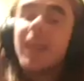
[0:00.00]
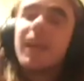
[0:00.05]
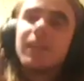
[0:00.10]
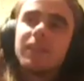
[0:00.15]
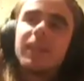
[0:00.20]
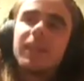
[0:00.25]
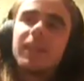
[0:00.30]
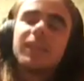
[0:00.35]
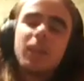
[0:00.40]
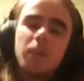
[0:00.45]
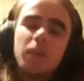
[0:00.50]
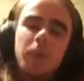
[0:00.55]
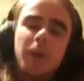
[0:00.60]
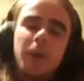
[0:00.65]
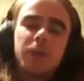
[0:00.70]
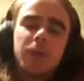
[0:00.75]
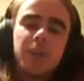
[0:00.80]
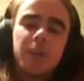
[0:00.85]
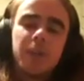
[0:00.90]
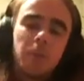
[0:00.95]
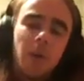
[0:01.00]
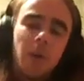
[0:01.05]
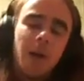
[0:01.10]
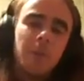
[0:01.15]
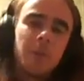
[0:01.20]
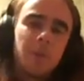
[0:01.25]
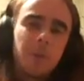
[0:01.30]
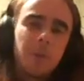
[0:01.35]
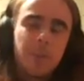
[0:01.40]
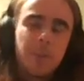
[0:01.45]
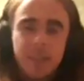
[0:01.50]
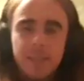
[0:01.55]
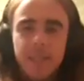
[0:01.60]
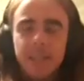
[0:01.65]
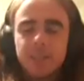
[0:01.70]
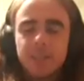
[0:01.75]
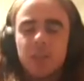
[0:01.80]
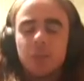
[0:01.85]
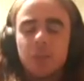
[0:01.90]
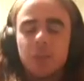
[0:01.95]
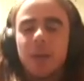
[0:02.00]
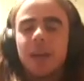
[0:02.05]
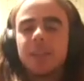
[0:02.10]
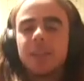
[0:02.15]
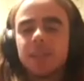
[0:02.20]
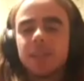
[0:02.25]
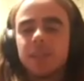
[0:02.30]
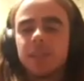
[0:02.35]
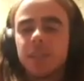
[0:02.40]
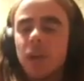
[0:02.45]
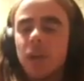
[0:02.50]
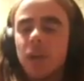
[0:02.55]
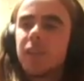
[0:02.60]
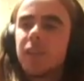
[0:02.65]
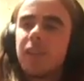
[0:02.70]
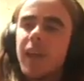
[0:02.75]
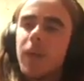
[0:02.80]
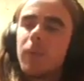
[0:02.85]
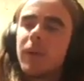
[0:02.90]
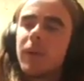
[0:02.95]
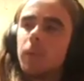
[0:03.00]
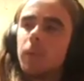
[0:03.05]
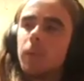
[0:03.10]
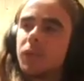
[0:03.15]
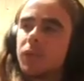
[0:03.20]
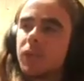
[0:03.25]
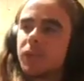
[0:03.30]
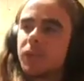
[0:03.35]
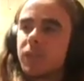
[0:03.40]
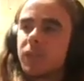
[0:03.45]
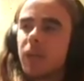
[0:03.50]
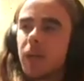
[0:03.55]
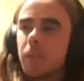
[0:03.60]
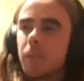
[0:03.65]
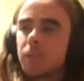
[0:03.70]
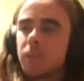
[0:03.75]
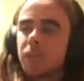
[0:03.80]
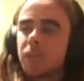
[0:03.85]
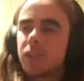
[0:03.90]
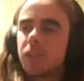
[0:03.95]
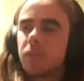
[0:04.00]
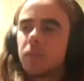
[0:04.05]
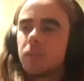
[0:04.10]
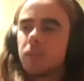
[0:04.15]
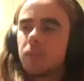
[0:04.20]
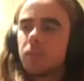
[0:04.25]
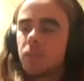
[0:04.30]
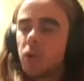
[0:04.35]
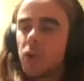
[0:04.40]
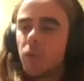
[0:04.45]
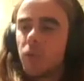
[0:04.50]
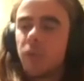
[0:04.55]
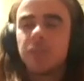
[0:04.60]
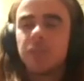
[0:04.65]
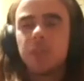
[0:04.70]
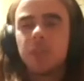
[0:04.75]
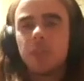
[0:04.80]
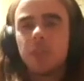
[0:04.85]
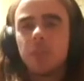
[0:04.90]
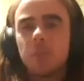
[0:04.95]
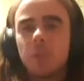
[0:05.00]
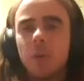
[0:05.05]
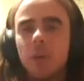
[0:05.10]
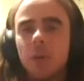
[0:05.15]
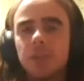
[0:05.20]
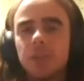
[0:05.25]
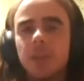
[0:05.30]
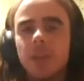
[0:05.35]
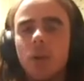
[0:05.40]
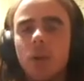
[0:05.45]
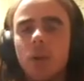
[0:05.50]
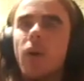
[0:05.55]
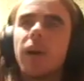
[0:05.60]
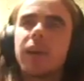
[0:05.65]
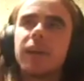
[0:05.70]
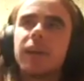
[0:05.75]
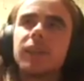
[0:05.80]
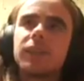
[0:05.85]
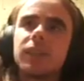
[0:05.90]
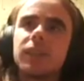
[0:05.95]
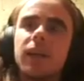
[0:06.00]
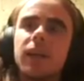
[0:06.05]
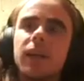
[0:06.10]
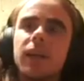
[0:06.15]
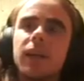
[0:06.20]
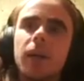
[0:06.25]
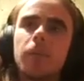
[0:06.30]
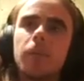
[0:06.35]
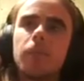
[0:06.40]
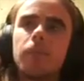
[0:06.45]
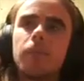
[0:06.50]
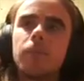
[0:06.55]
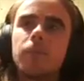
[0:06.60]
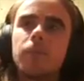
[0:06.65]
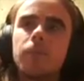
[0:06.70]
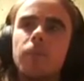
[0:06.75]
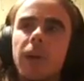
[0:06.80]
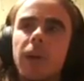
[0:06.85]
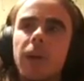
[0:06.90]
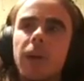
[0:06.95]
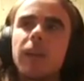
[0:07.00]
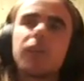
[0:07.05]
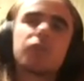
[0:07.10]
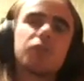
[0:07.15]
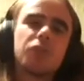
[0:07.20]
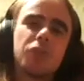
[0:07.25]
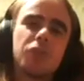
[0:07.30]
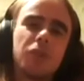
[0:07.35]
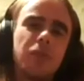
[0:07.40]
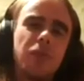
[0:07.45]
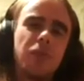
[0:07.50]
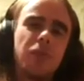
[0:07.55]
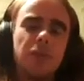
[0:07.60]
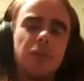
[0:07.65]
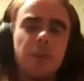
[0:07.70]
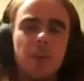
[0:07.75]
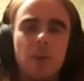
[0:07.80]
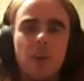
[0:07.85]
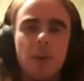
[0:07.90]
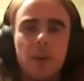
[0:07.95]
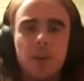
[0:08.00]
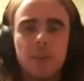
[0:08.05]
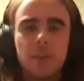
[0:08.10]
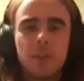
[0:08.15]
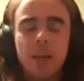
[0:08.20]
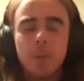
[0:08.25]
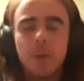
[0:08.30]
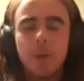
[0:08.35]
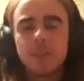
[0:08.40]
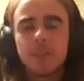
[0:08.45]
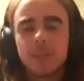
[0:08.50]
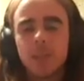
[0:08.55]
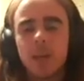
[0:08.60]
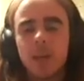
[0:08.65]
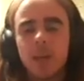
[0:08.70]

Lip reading: did a postgrad diploma with the intent to do masters. So for that one, it was just a kind of research project, or I guess like a literature review, if you like, on that one. So it